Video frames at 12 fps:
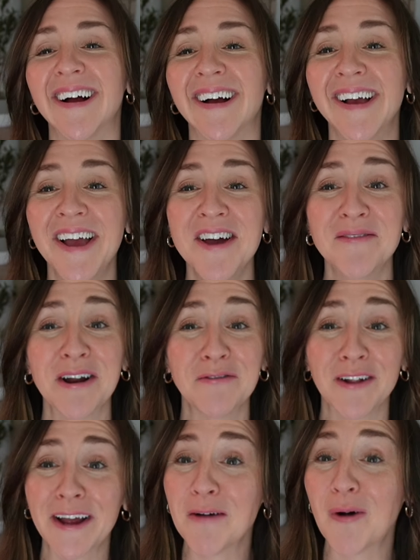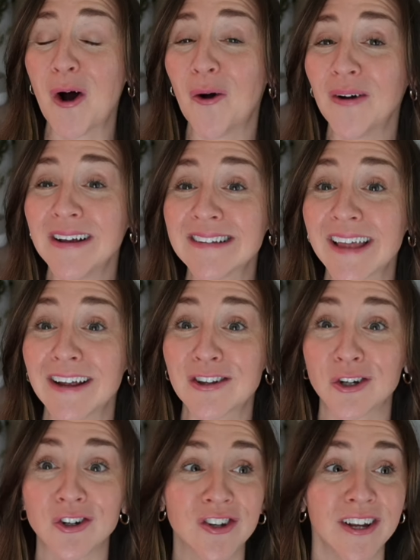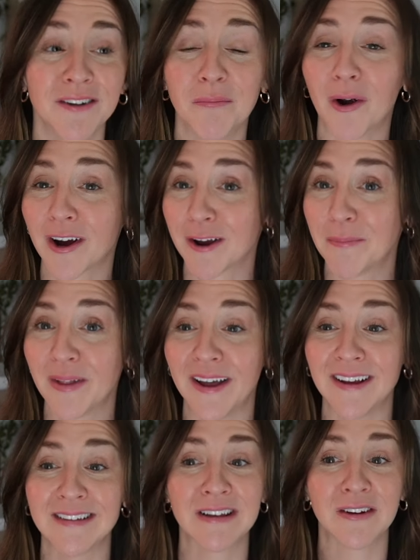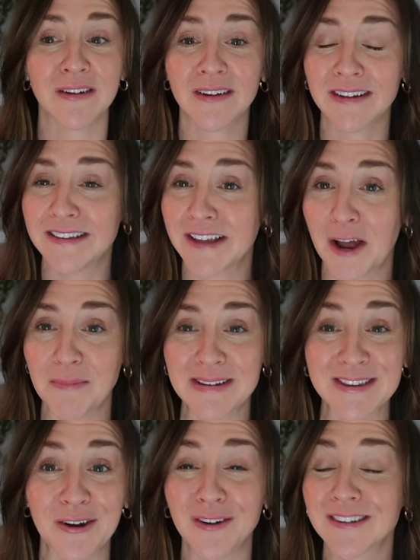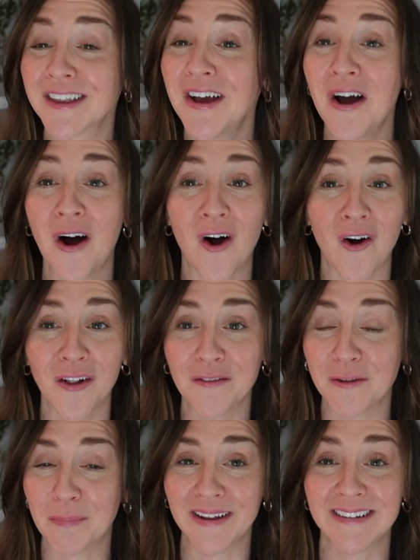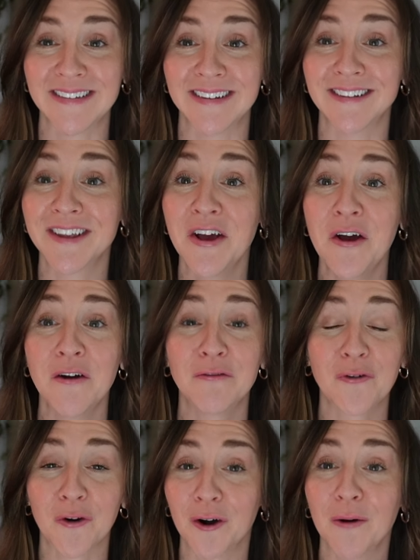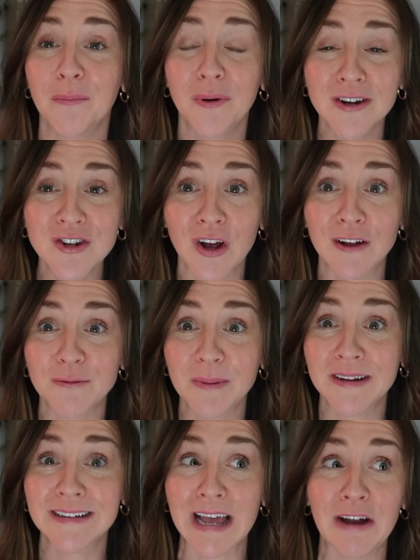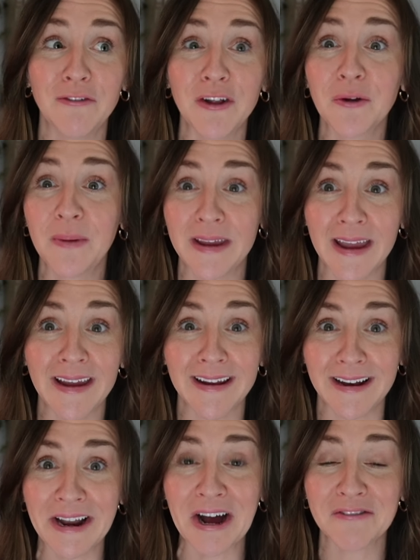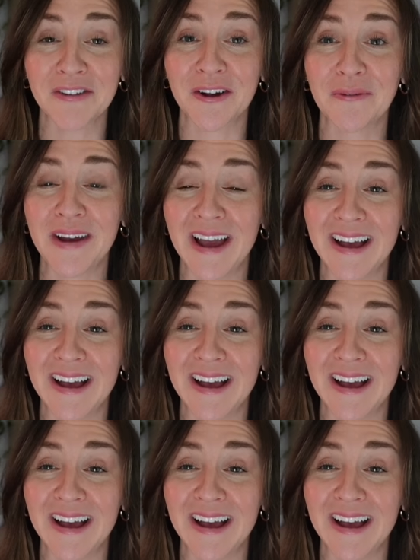but I feel like I'm always like searching marketplace consignment sales all of the places for bookshelves because I feel like we can't get enough. Like we